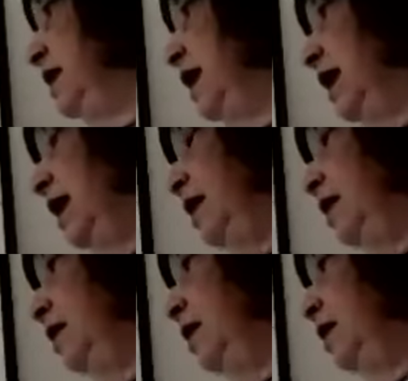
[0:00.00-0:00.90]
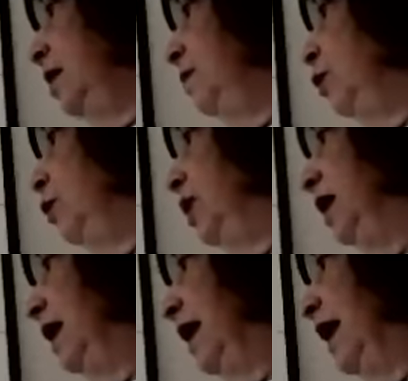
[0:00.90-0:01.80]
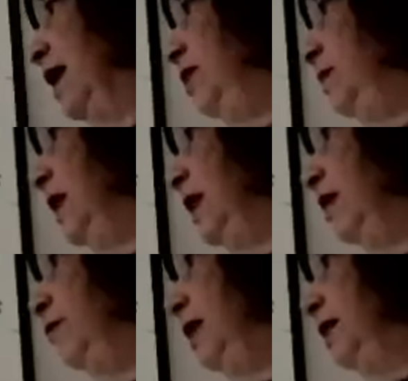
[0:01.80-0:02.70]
10, but when I add them, they give me